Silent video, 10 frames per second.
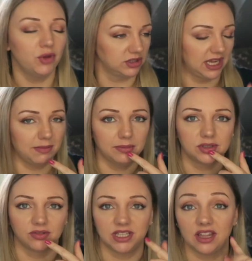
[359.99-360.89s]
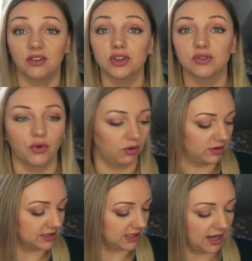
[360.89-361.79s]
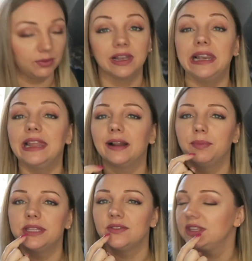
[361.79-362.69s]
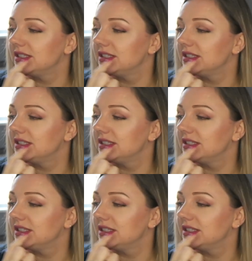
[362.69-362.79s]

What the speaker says: I'm not taking my lipstick off today. I've got Sephora on today with a little bit of